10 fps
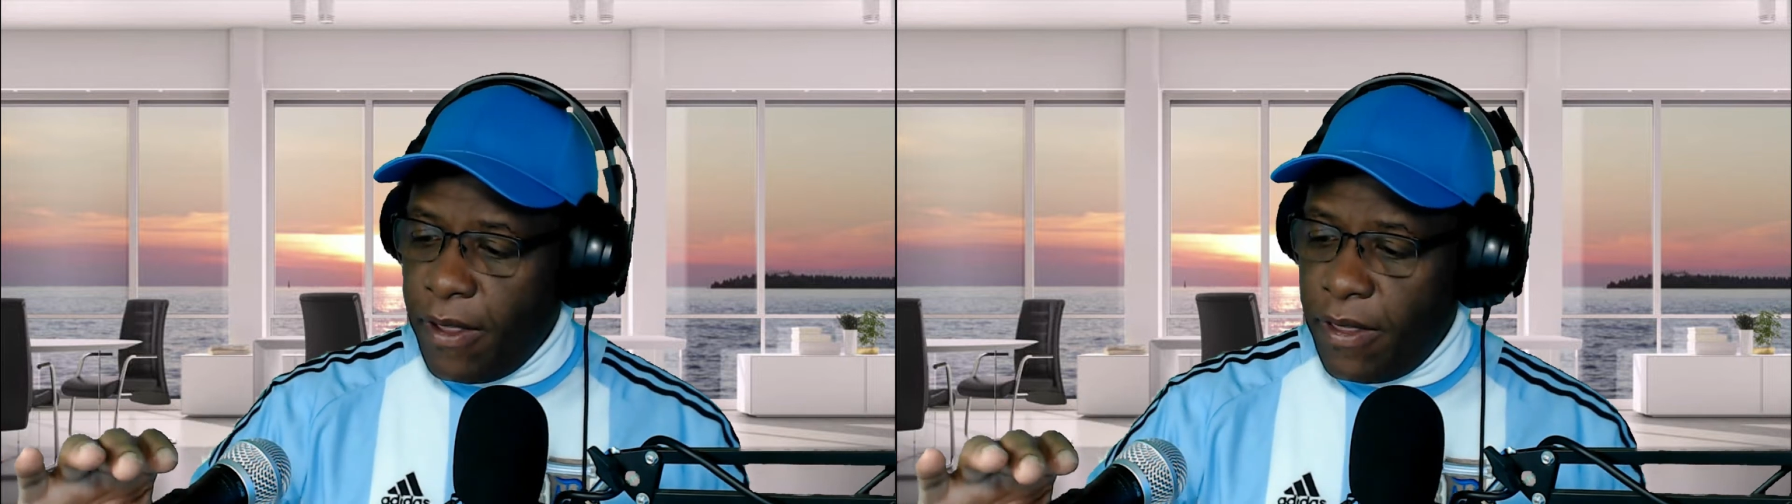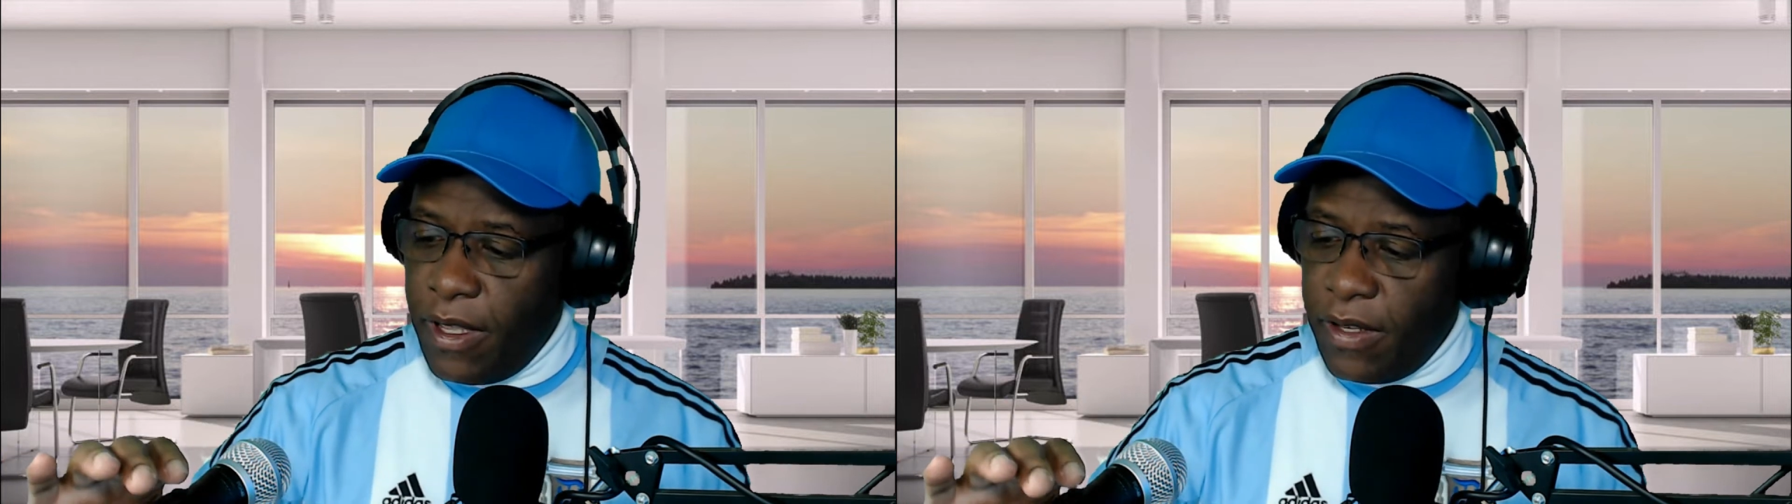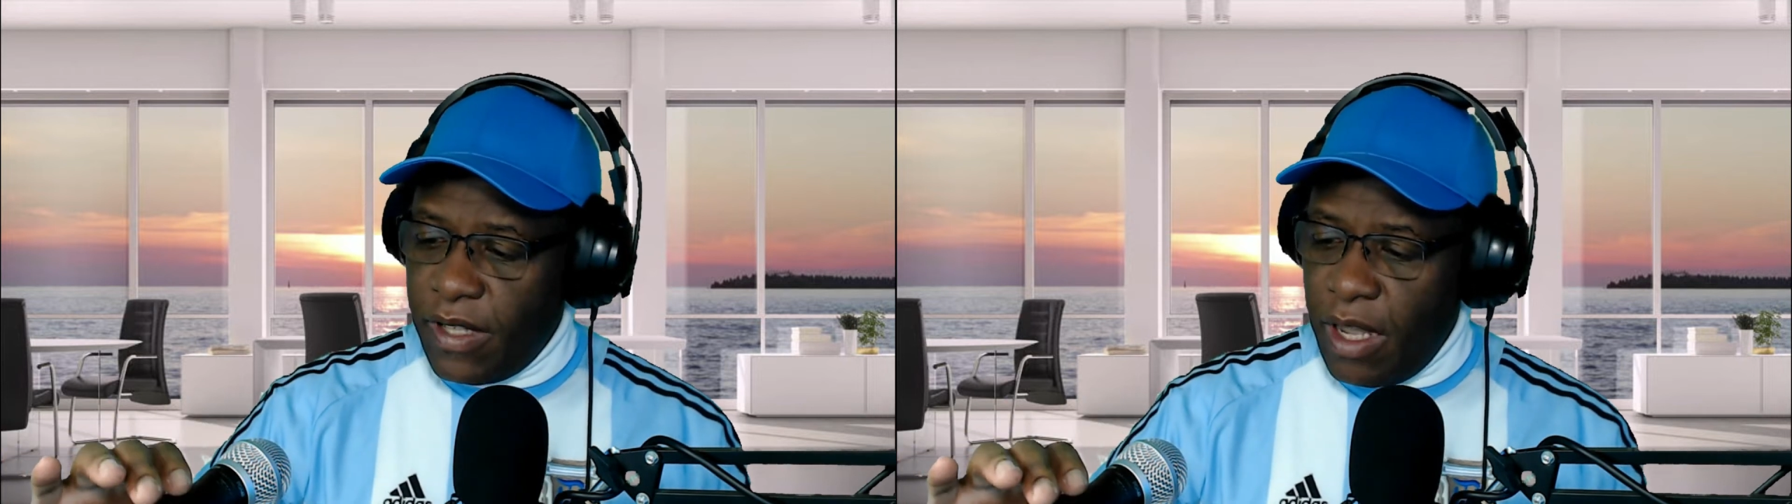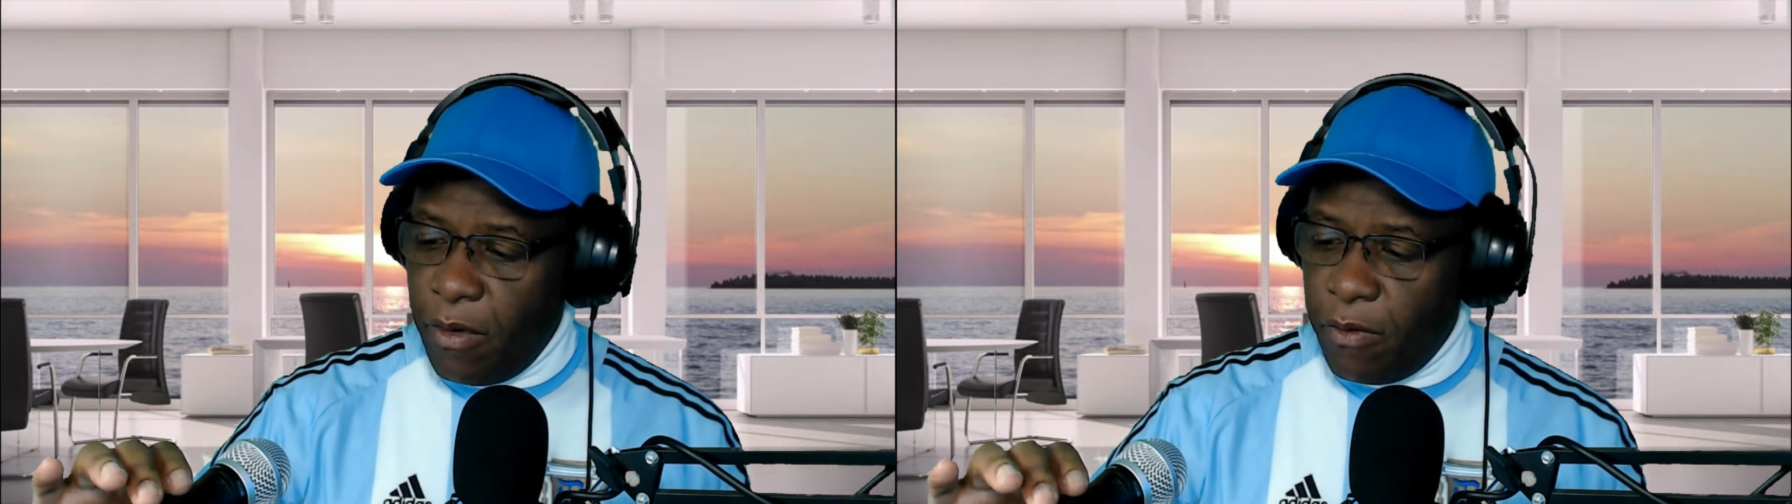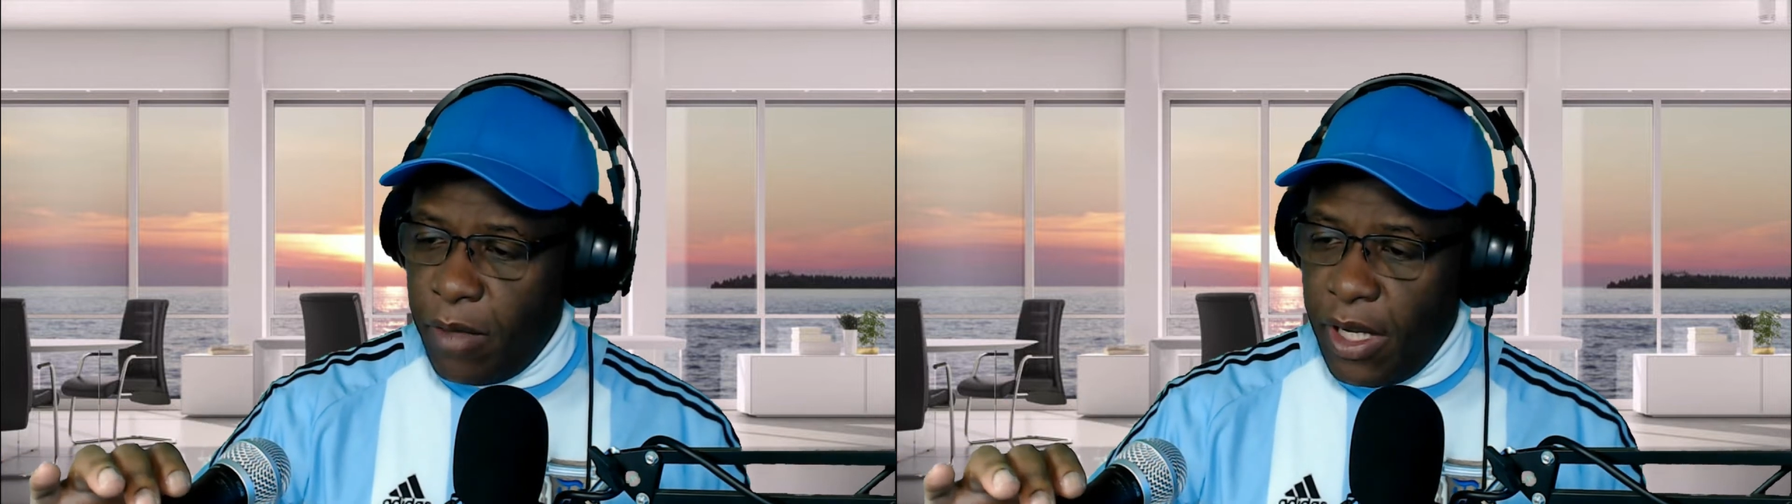this
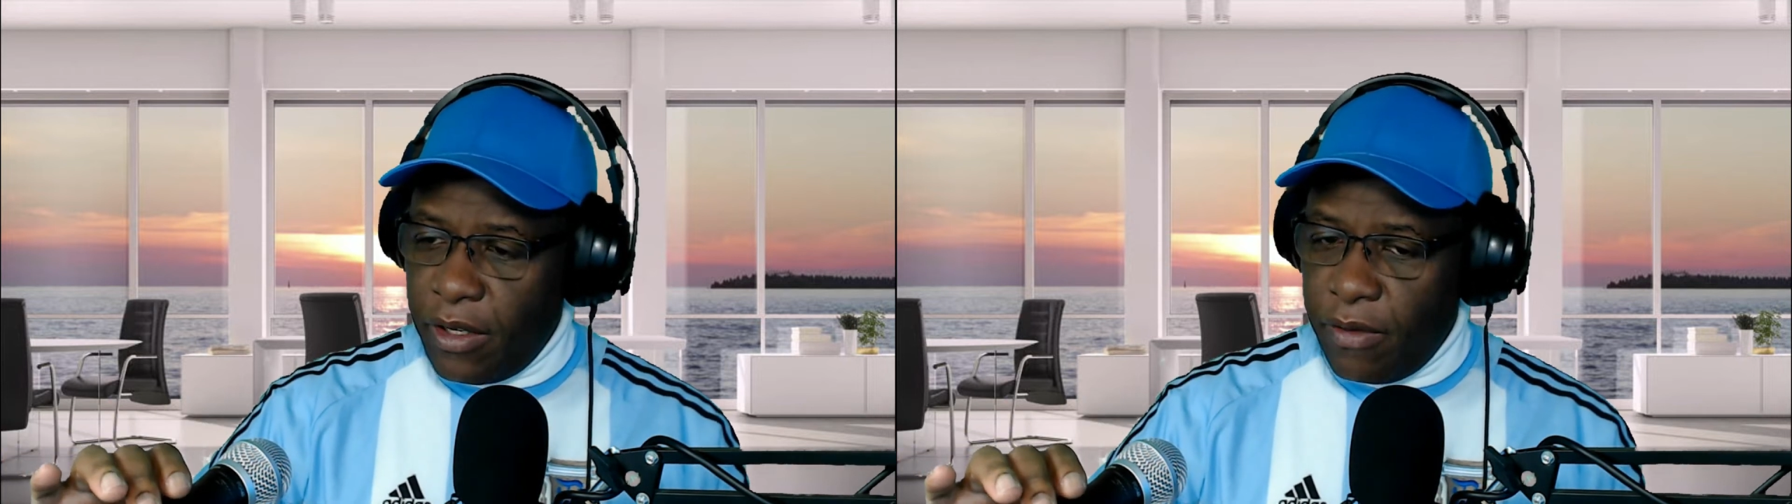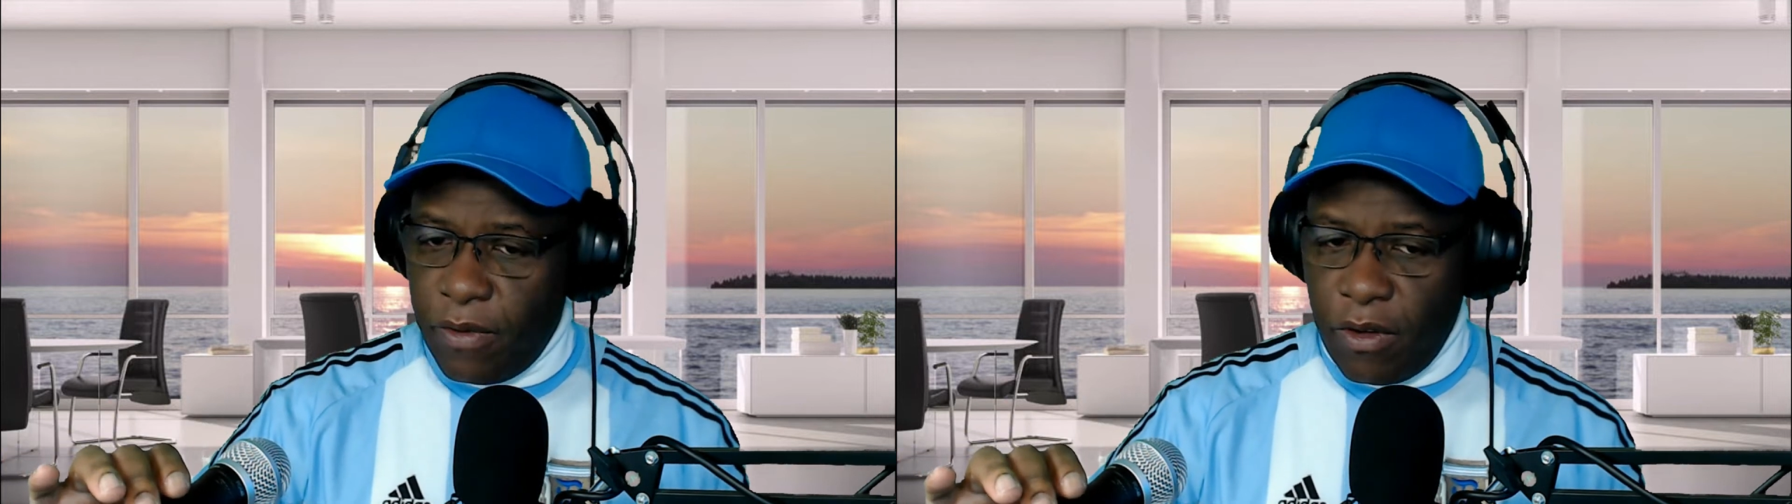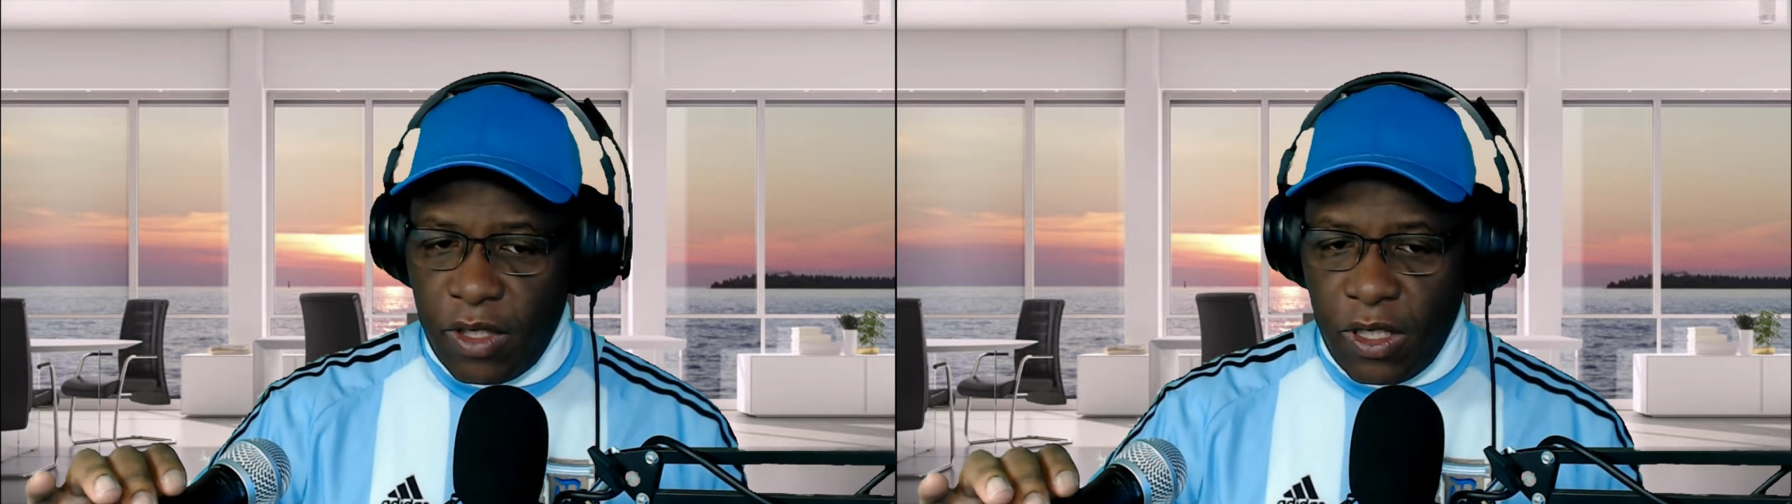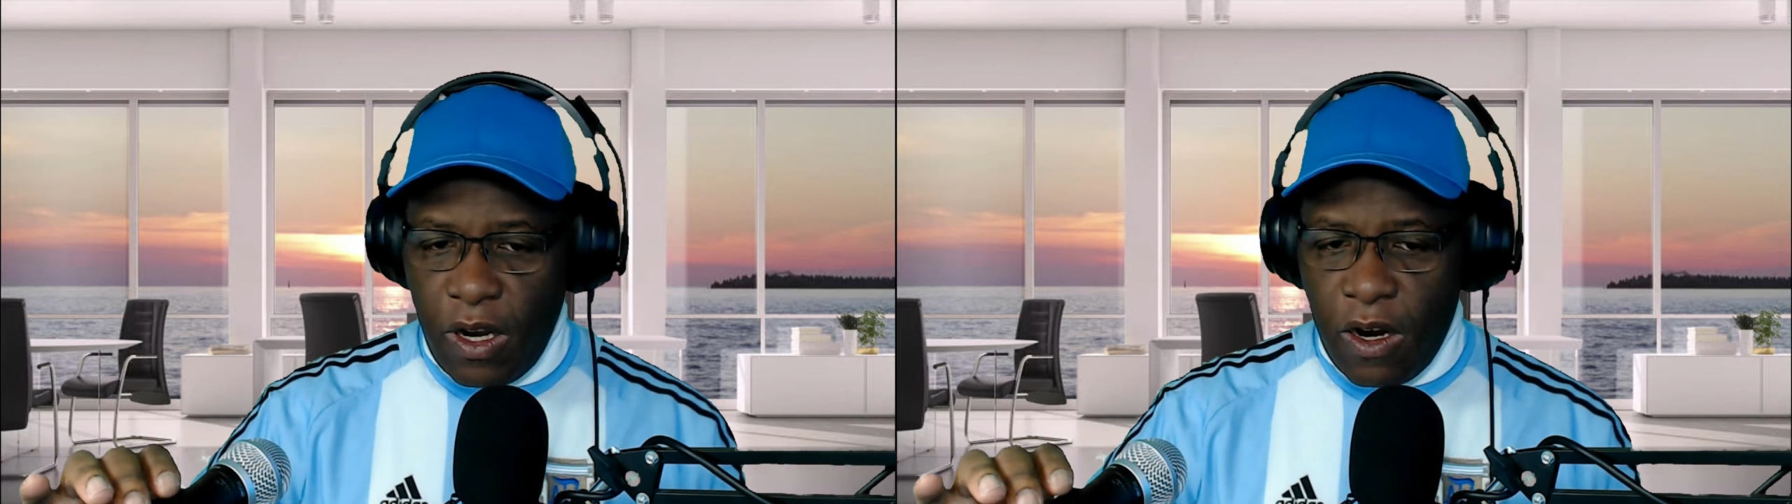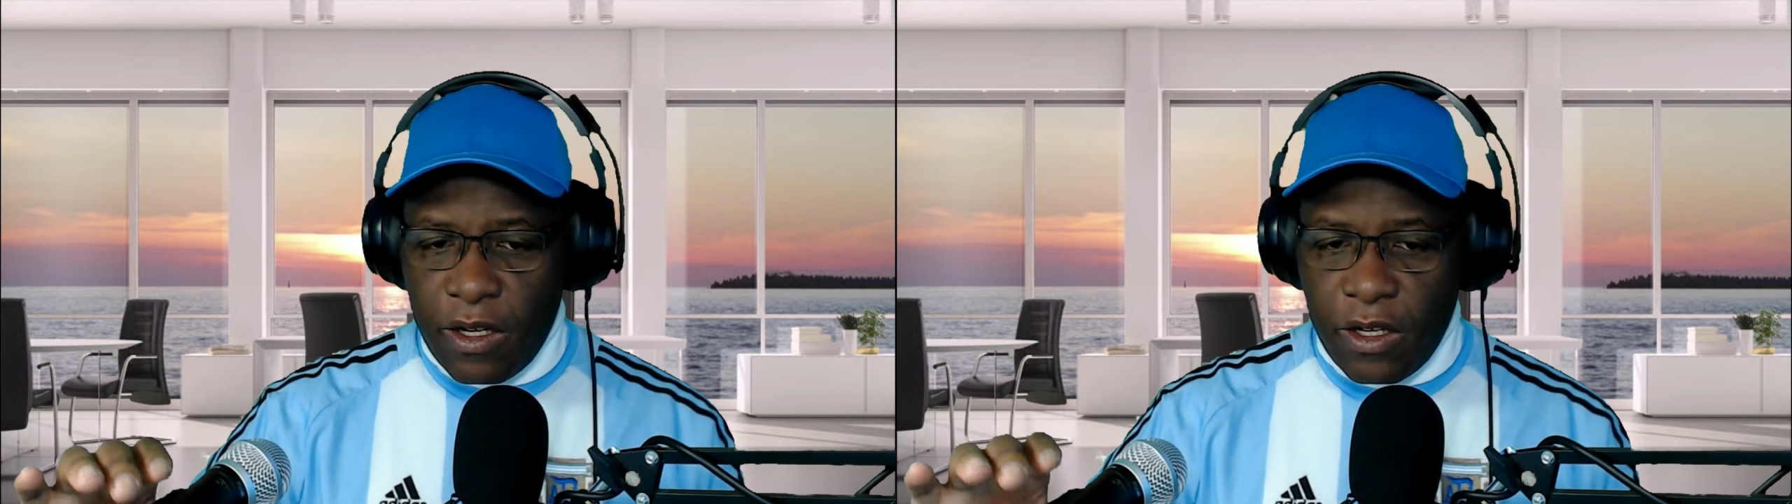type of microphone,
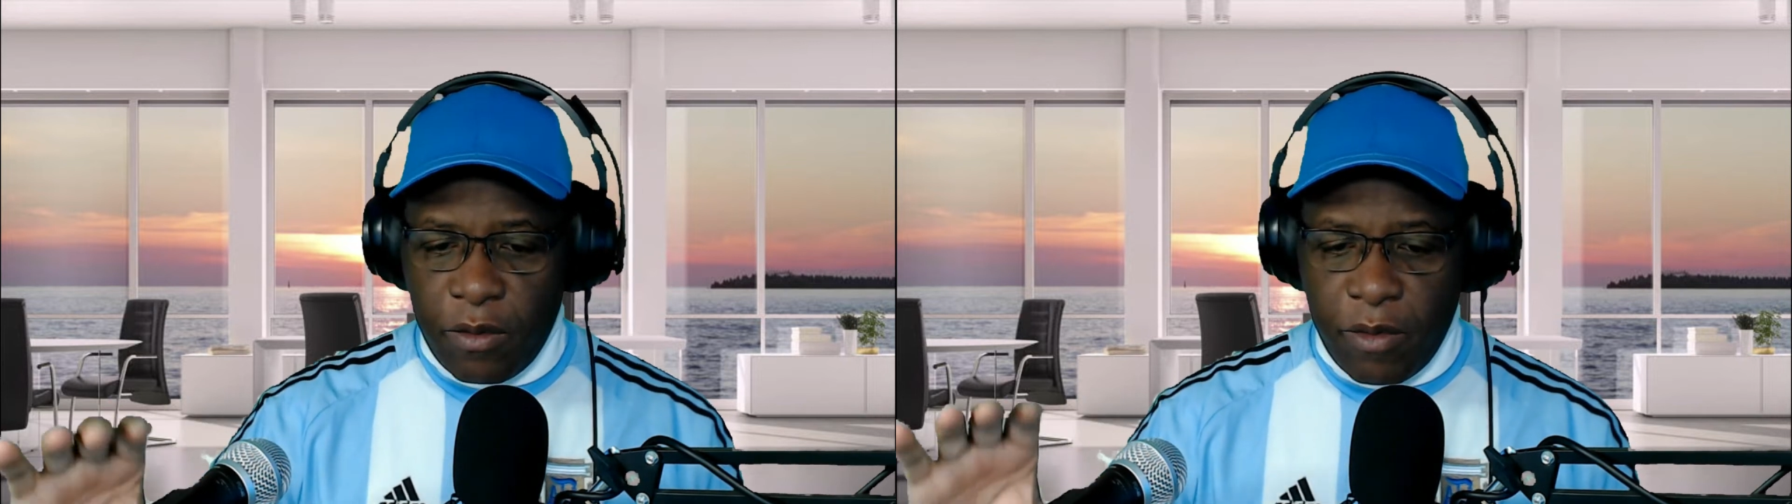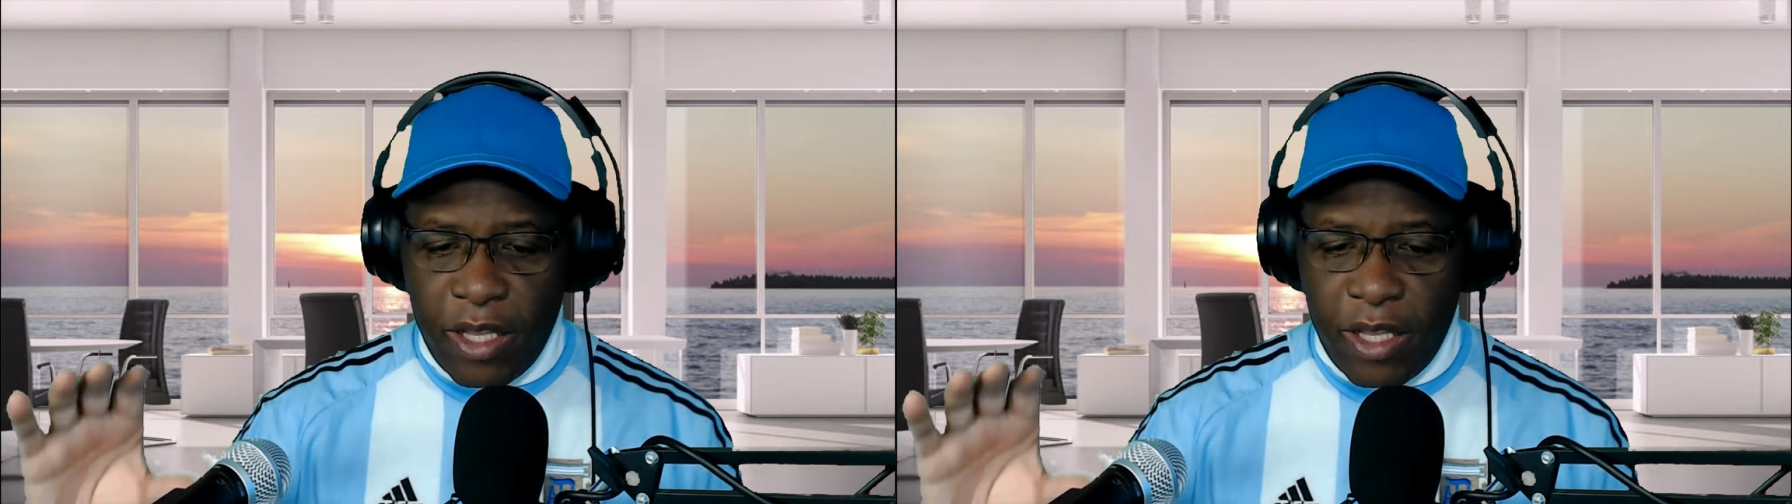the cardioid,